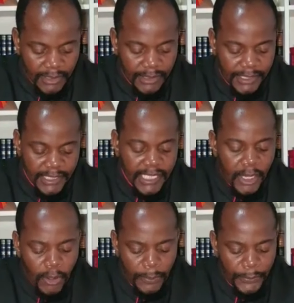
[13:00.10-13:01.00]
hear
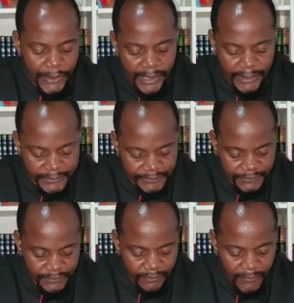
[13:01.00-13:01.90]
our prayer
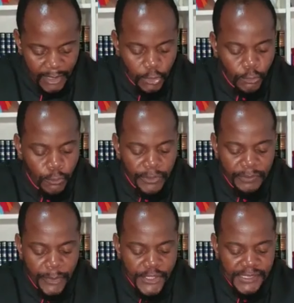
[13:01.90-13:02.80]
and look with
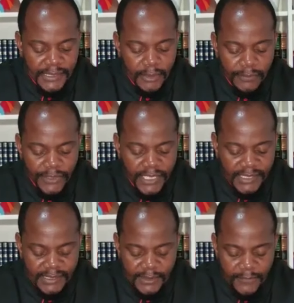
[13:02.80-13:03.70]
mercy on this, your